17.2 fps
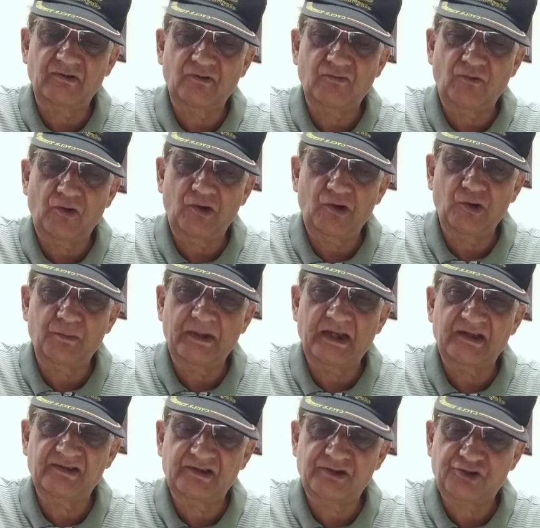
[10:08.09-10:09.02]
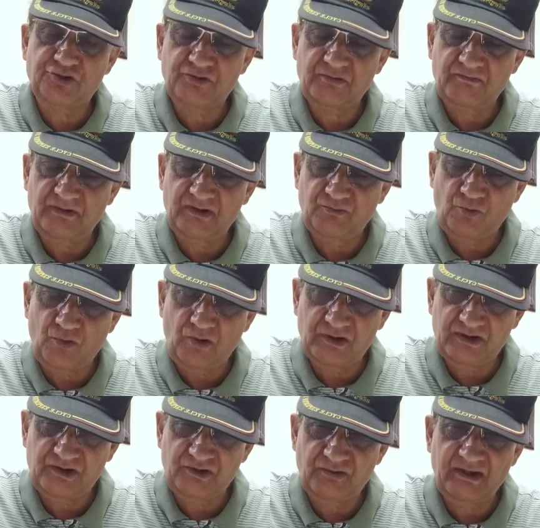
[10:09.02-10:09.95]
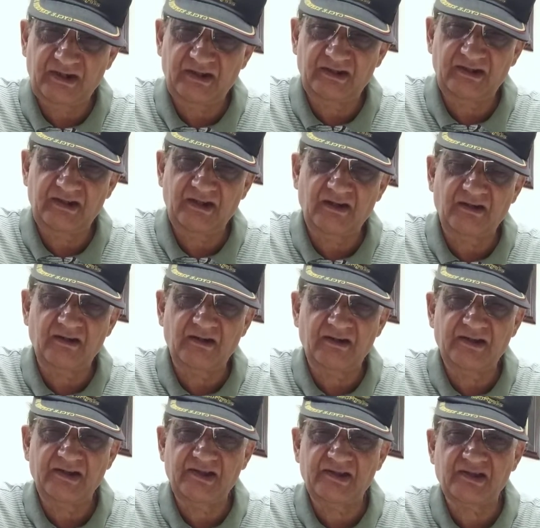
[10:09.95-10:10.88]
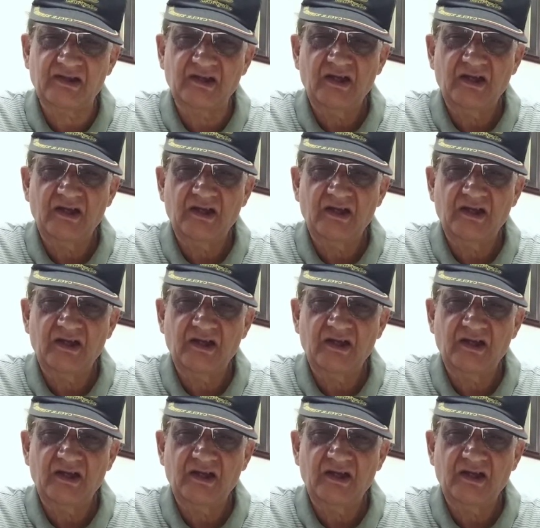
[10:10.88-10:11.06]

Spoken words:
volume as it was during younger days,